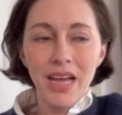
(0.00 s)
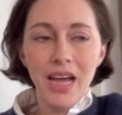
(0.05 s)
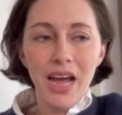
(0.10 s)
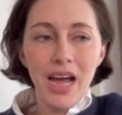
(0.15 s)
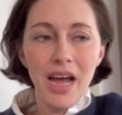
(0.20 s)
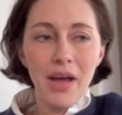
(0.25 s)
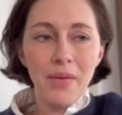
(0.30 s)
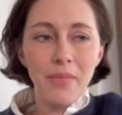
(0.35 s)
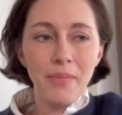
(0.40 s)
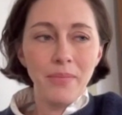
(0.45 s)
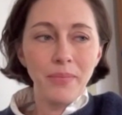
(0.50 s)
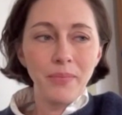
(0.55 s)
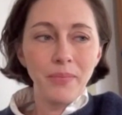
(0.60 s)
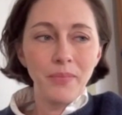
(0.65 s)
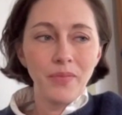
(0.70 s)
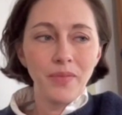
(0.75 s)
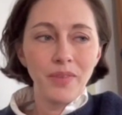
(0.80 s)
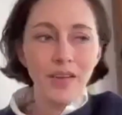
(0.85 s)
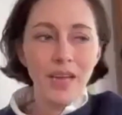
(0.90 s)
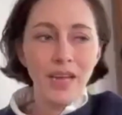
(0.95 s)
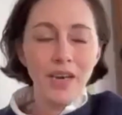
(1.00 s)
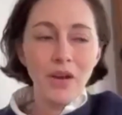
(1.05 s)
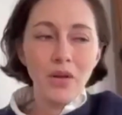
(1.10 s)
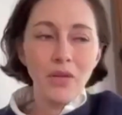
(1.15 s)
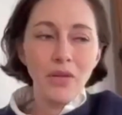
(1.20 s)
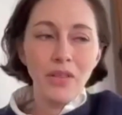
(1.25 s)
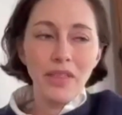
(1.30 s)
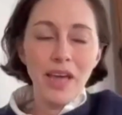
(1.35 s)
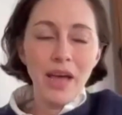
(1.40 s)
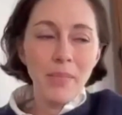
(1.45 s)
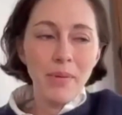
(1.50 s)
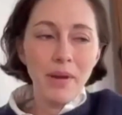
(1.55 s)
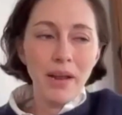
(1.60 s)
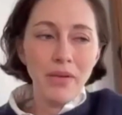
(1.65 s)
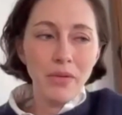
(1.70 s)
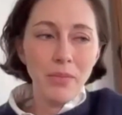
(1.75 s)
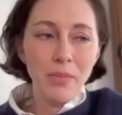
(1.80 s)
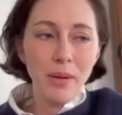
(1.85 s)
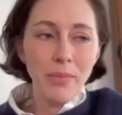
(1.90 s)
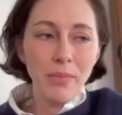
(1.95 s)
Um, and not only that, but I
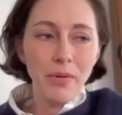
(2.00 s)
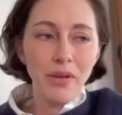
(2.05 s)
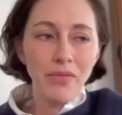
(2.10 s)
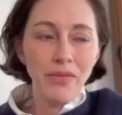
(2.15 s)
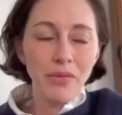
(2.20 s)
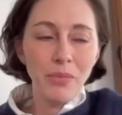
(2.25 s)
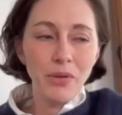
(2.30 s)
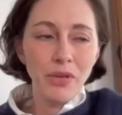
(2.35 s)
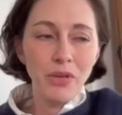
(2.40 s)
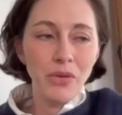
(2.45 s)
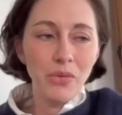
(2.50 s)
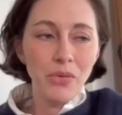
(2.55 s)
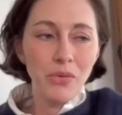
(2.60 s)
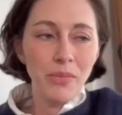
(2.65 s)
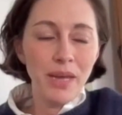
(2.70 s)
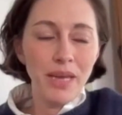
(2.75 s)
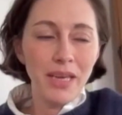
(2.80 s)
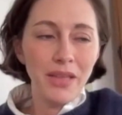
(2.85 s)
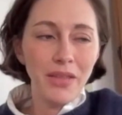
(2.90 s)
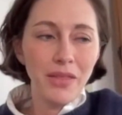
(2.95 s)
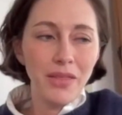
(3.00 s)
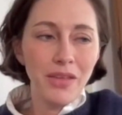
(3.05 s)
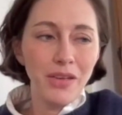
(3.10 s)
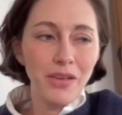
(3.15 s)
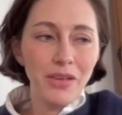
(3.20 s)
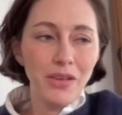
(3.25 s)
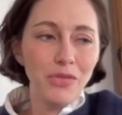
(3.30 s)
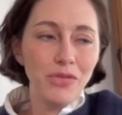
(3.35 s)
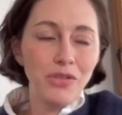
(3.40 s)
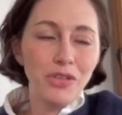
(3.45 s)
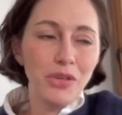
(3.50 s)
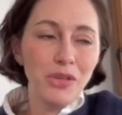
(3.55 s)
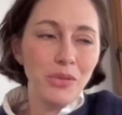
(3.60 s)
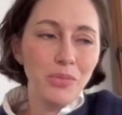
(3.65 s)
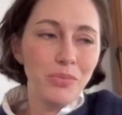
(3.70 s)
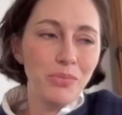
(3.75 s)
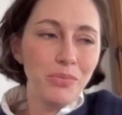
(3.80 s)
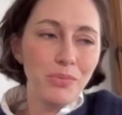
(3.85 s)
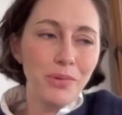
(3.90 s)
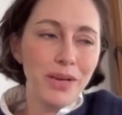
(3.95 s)
remember even when you would make the
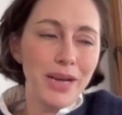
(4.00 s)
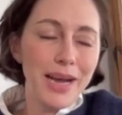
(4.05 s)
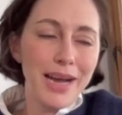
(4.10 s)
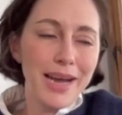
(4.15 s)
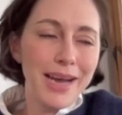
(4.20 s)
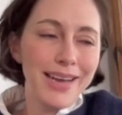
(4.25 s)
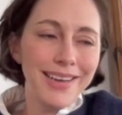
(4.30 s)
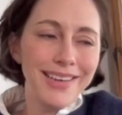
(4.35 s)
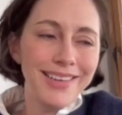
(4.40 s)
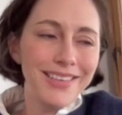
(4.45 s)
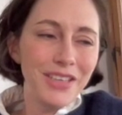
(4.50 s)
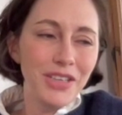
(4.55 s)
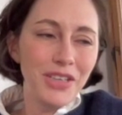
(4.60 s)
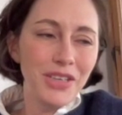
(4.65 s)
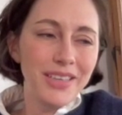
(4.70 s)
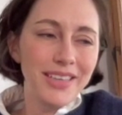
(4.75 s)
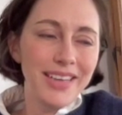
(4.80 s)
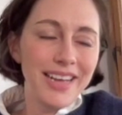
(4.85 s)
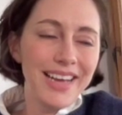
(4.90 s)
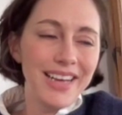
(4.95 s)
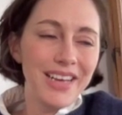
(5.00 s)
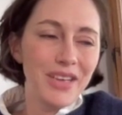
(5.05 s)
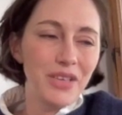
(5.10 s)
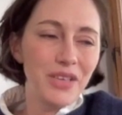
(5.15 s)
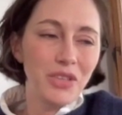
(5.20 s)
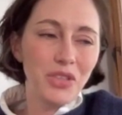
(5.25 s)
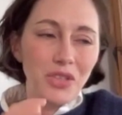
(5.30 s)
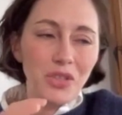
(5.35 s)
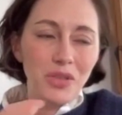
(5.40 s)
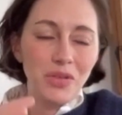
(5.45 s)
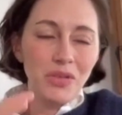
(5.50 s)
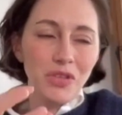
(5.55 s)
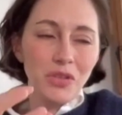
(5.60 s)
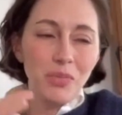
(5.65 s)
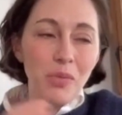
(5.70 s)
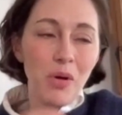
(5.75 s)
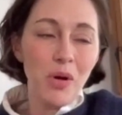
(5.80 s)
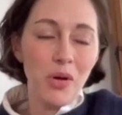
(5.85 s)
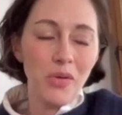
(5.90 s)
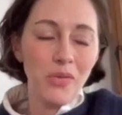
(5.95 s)
YouTube uh, uh,
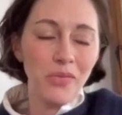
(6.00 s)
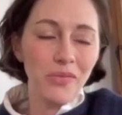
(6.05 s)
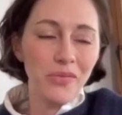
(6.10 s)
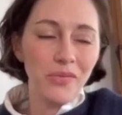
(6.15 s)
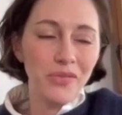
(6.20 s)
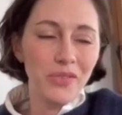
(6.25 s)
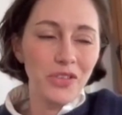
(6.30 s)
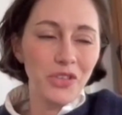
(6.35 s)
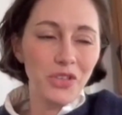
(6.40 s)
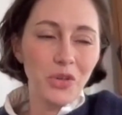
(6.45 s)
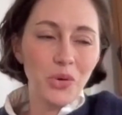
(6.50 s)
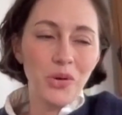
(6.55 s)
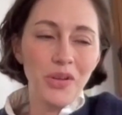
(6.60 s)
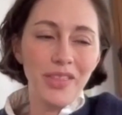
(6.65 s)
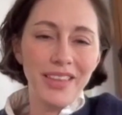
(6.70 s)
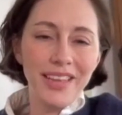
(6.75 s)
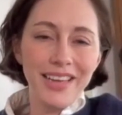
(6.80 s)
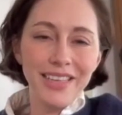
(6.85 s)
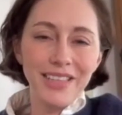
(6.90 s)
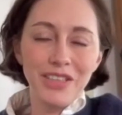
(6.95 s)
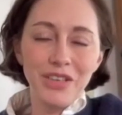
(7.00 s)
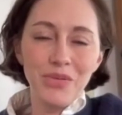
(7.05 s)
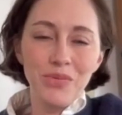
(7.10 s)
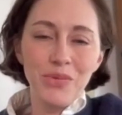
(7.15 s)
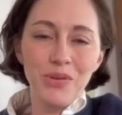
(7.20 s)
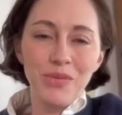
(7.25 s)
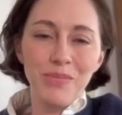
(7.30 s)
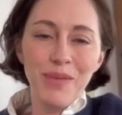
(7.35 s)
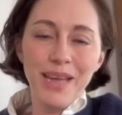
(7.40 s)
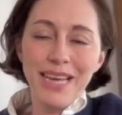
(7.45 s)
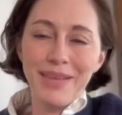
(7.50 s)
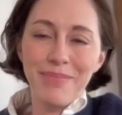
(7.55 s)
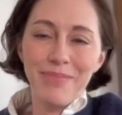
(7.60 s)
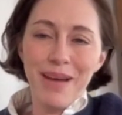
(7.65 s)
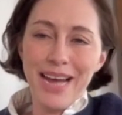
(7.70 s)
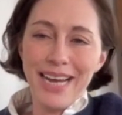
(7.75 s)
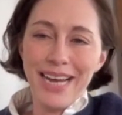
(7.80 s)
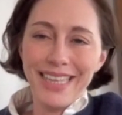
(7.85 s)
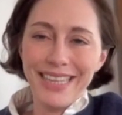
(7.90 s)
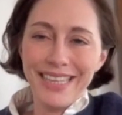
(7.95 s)
small short things you would make
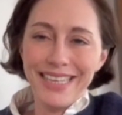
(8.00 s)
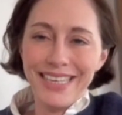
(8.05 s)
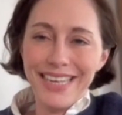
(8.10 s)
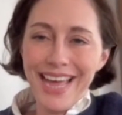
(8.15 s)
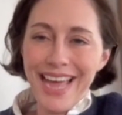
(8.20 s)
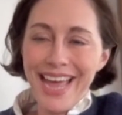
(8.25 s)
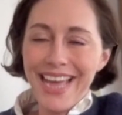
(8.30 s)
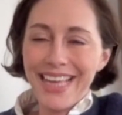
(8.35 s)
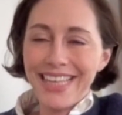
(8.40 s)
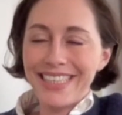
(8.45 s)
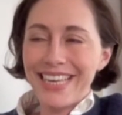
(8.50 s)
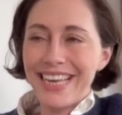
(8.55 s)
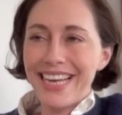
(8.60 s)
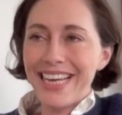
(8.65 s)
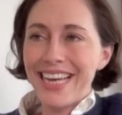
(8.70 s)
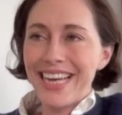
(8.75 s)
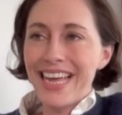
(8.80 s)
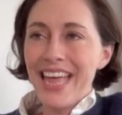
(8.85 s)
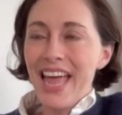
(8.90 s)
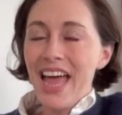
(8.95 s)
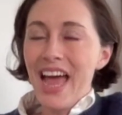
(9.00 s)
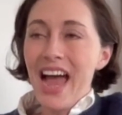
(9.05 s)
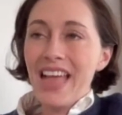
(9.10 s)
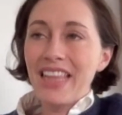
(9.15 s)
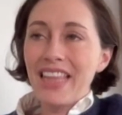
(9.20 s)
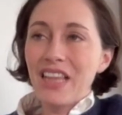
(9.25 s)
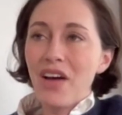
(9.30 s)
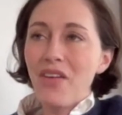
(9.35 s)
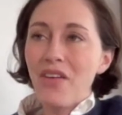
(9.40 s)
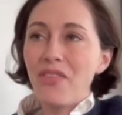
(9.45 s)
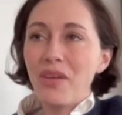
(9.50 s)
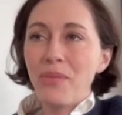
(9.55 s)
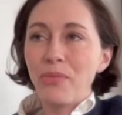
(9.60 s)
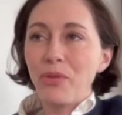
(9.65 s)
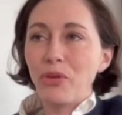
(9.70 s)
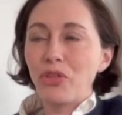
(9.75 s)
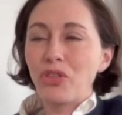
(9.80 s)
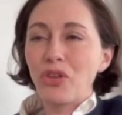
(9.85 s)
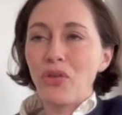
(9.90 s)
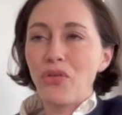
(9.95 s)
back in the day, it's like, I love them.
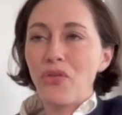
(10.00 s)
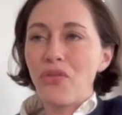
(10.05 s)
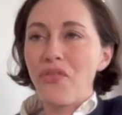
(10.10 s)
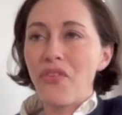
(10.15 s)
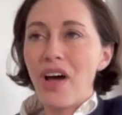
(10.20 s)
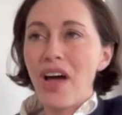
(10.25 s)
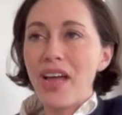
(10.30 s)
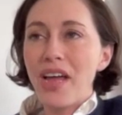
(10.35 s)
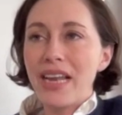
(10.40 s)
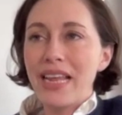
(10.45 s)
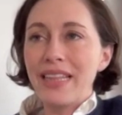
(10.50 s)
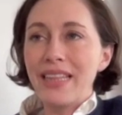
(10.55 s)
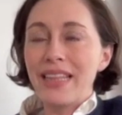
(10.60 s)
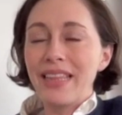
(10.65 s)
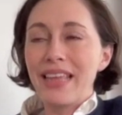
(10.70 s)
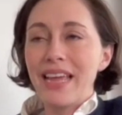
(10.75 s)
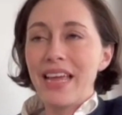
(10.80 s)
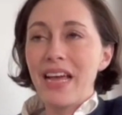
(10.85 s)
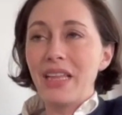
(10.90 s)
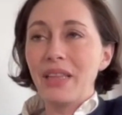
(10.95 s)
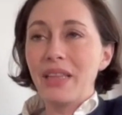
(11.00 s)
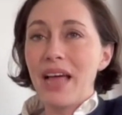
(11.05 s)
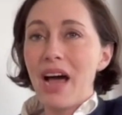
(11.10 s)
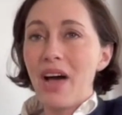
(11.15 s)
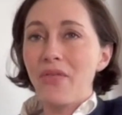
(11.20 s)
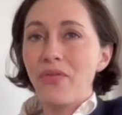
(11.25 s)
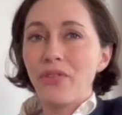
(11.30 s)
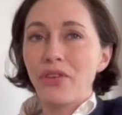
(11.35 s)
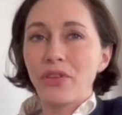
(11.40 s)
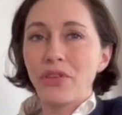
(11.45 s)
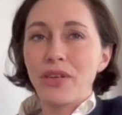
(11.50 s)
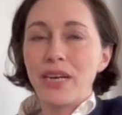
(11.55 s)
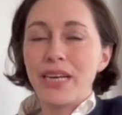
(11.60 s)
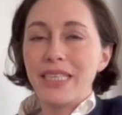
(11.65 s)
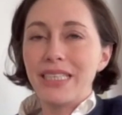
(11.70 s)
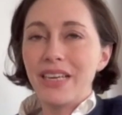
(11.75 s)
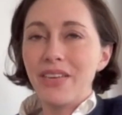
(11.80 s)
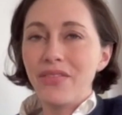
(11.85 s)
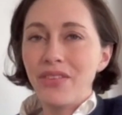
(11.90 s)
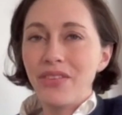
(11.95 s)
They're so fun, and they allow for
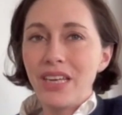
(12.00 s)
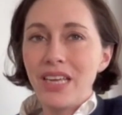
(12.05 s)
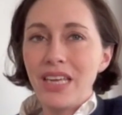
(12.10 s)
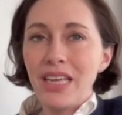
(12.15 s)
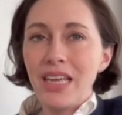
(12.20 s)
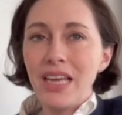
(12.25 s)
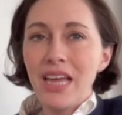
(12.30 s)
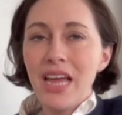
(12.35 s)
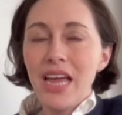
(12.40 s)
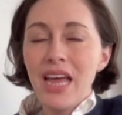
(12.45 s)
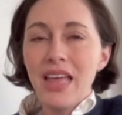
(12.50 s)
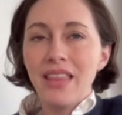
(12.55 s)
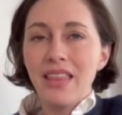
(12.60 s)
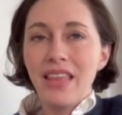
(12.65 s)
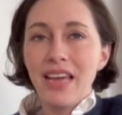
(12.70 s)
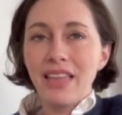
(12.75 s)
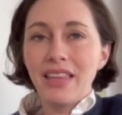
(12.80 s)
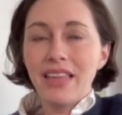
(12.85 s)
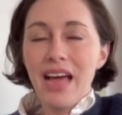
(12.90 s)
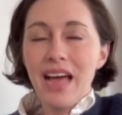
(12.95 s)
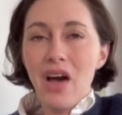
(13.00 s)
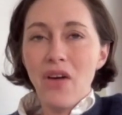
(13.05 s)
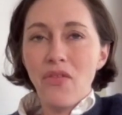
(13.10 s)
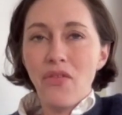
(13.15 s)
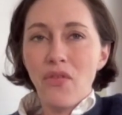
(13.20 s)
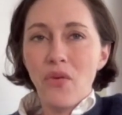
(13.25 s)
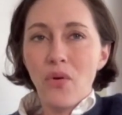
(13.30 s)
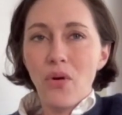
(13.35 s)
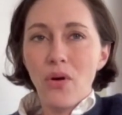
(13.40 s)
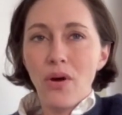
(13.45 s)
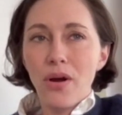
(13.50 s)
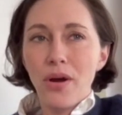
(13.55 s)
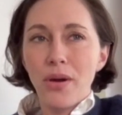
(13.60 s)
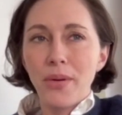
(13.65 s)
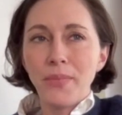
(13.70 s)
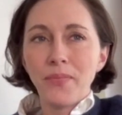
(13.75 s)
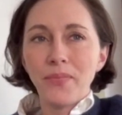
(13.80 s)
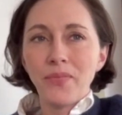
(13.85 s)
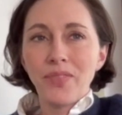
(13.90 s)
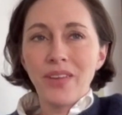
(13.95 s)
creativity. They allow
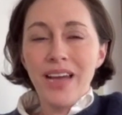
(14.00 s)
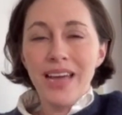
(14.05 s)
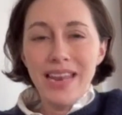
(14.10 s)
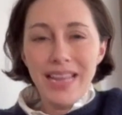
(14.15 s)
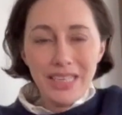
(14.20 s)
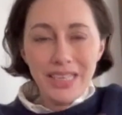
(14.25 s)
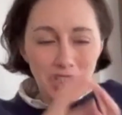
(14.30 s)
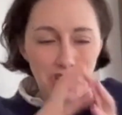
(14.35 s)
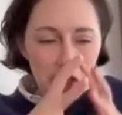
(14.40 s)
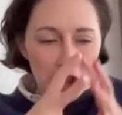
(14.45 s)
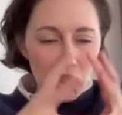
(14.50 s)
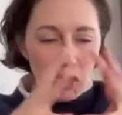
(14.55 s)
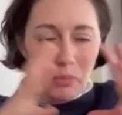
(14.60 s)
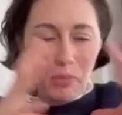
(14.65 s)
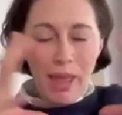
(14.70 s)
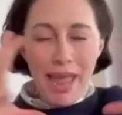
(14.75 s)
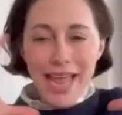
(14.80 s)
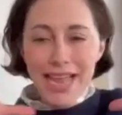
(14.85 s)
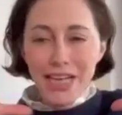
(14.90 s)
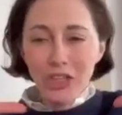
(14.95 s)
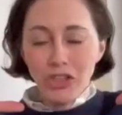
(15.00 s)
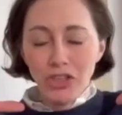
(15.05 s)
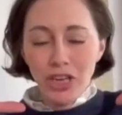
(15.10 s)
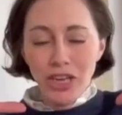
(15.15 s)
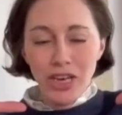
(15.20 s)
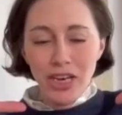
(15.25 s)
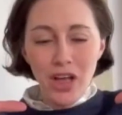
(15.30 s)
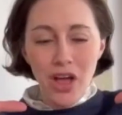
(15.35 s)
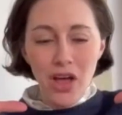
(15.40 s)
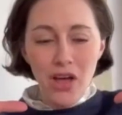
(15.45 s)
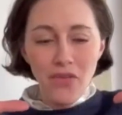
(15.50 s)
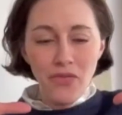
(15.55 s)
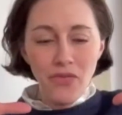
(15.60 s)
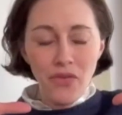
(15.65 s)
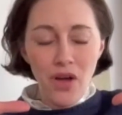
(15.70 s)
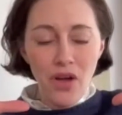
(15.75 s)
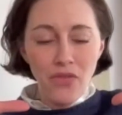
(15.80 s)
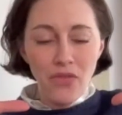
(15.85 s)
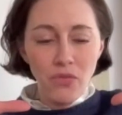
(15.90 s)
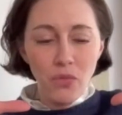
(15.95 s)
for an expansion of,
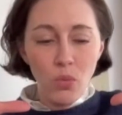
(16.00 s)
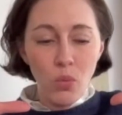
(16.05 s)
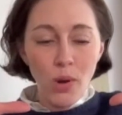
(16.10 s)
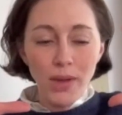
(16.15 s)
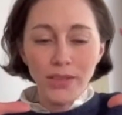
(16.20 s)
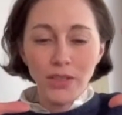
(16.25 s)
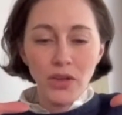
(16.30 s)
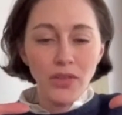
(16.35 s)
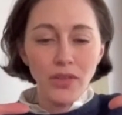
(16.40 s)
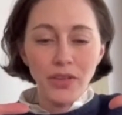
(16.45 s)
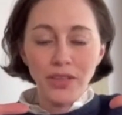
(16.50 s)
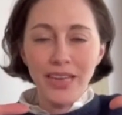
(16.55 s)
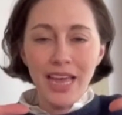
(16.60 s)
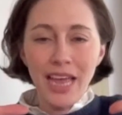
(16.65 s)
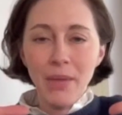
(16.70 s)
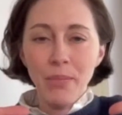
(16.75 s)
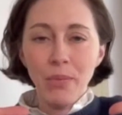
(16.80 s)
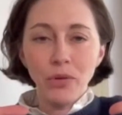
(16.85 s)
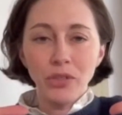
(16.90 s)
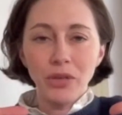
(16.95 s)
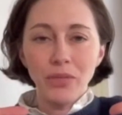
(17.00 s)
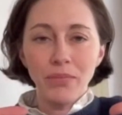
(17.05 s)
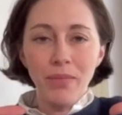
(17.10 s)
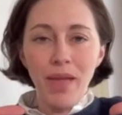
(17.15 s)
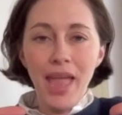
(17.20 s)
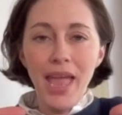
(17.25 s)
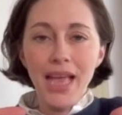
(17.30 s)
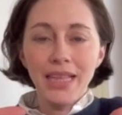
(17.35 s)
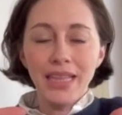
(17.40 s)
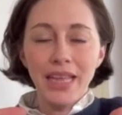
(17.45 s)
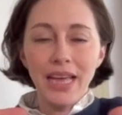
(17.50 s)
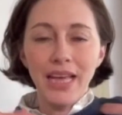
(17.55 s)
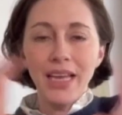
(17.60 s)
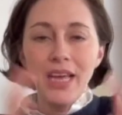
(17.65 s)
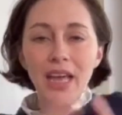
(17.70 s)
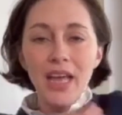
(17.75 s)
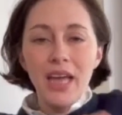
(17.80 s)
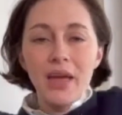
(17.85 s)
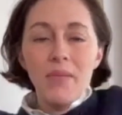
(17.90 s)
of what's on the table to make. Like,